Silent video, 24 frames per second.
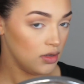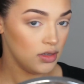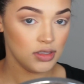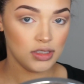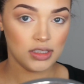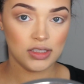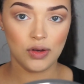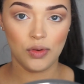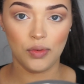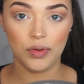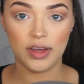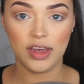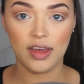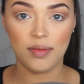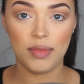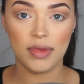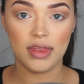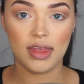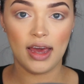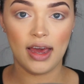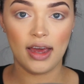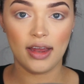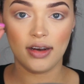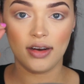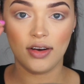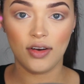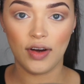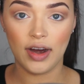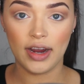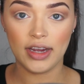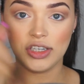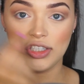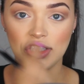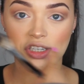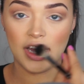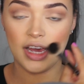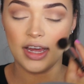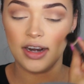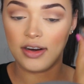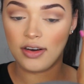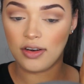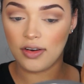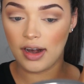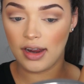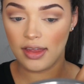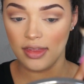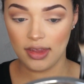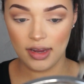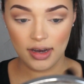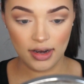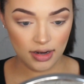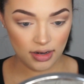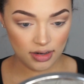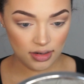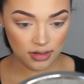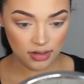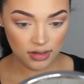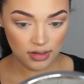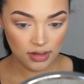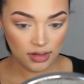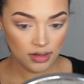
So it will give me that gray shadow right there,